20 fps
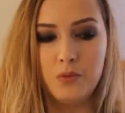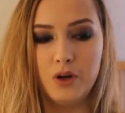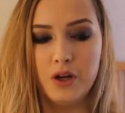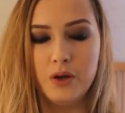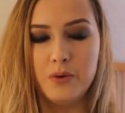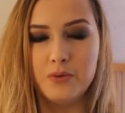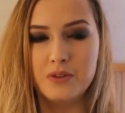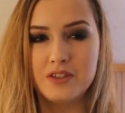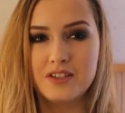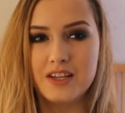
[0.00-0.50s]

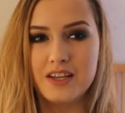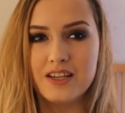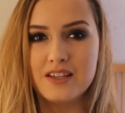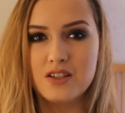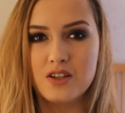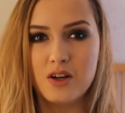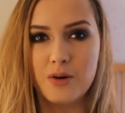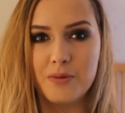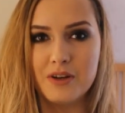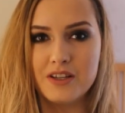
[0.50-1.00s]
It was
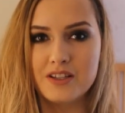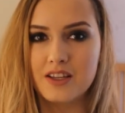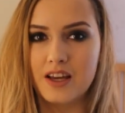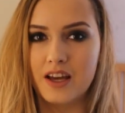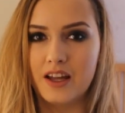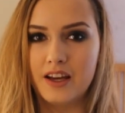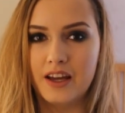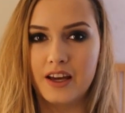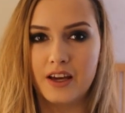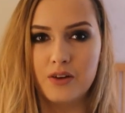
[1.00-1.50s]
decent on my
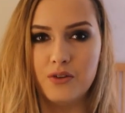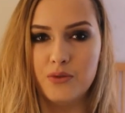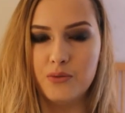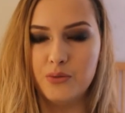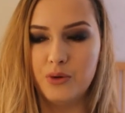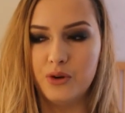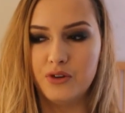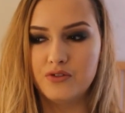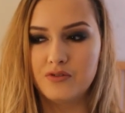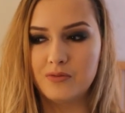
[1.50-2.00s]
skin, like it
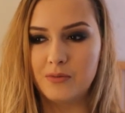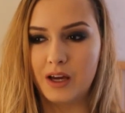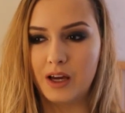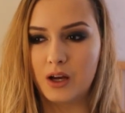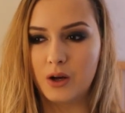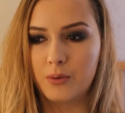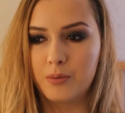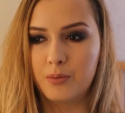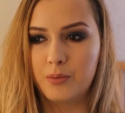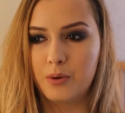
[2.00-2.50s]
removed
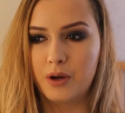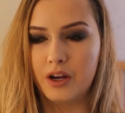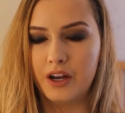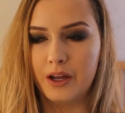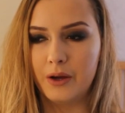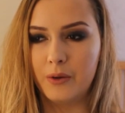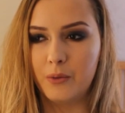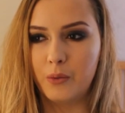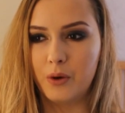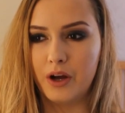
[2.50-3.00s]
makeup
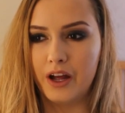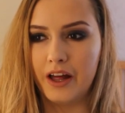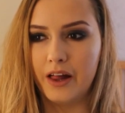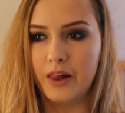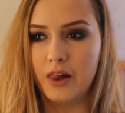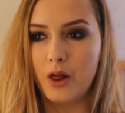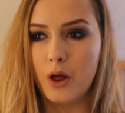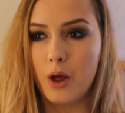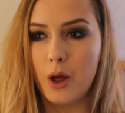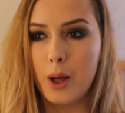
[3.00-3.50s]
pretty
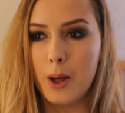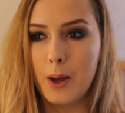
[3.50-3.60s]
well,